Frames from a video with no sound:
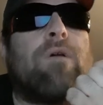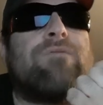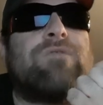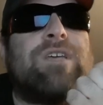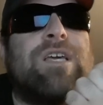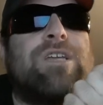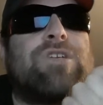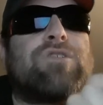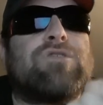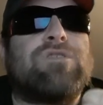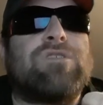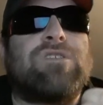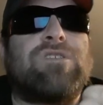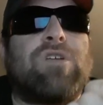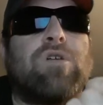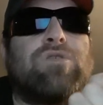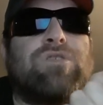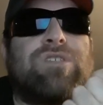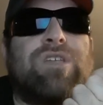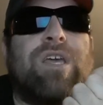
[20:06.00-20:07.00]
of teachers'
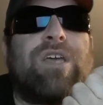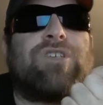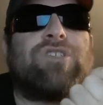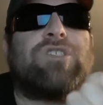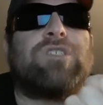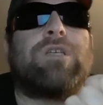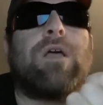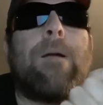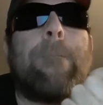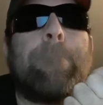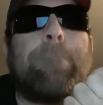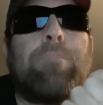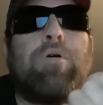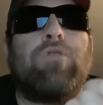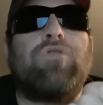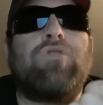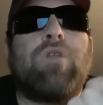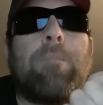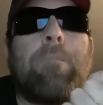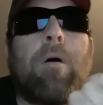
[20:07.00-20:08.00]
associations.
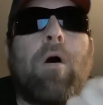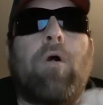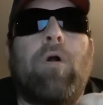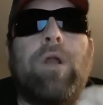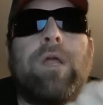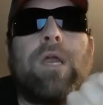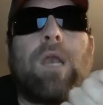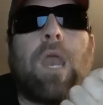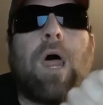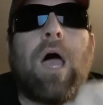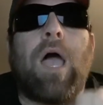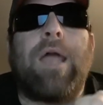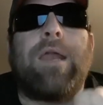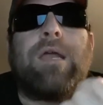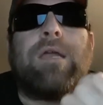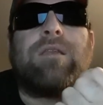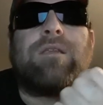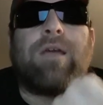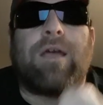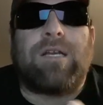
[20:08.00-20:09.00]
Put the party line
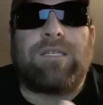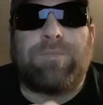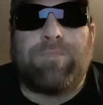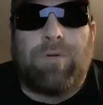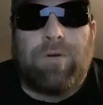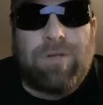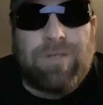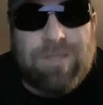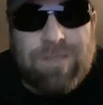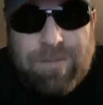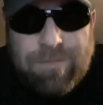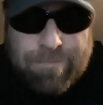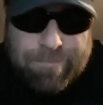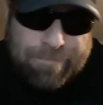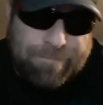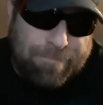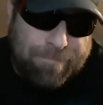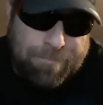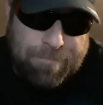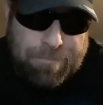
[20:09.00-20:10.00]
in textbooks.
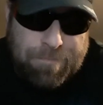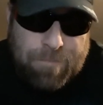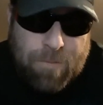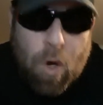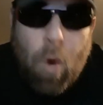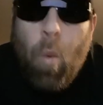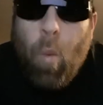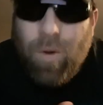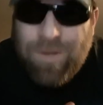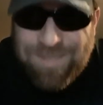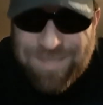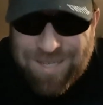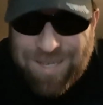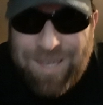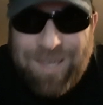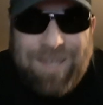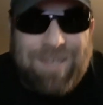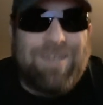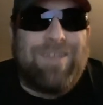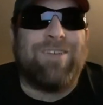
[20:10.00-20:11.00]
Once
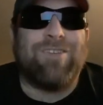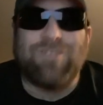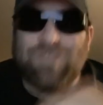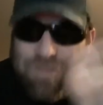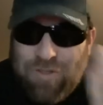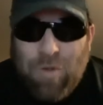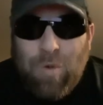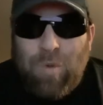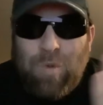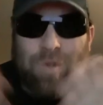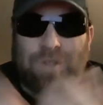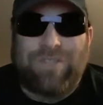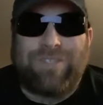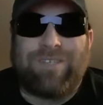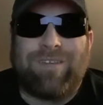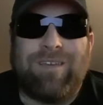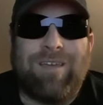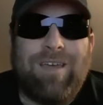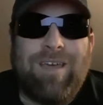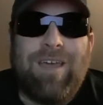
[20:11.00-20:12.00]
again,
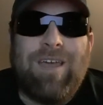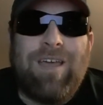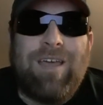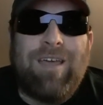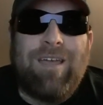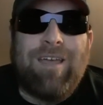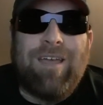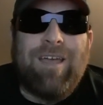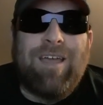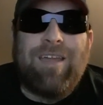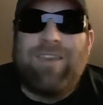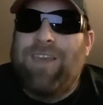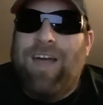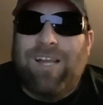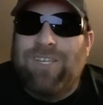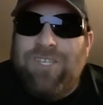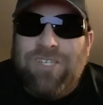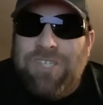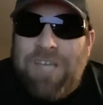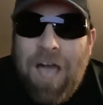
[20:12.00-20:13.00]
schools.
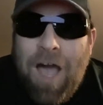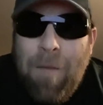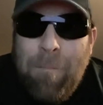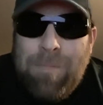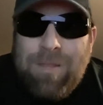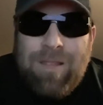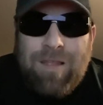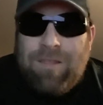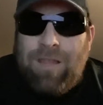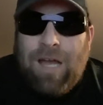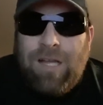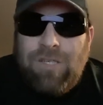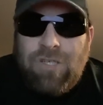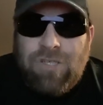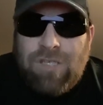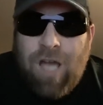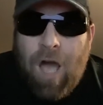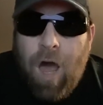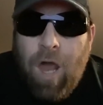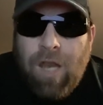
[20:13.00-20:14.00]
Not just
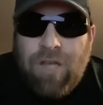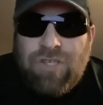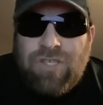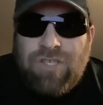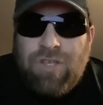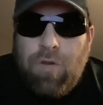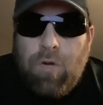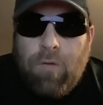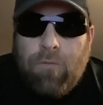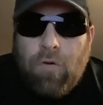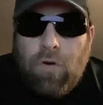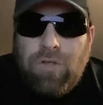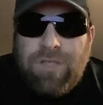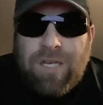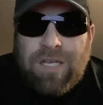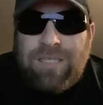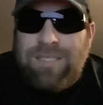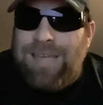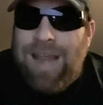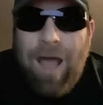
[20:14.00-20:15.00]
colleges and
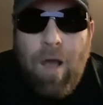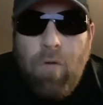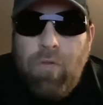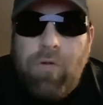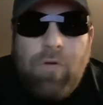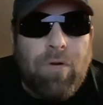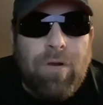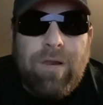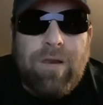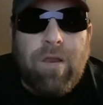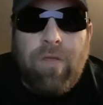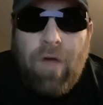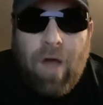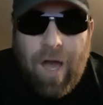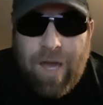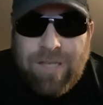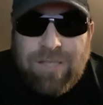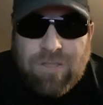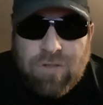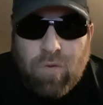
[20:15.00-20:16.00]
universities. Now they're into the
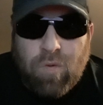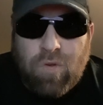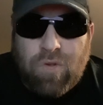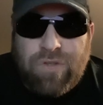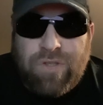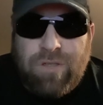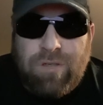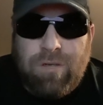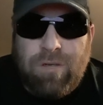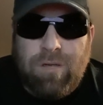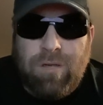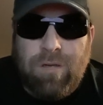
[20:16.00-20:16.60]
high schools.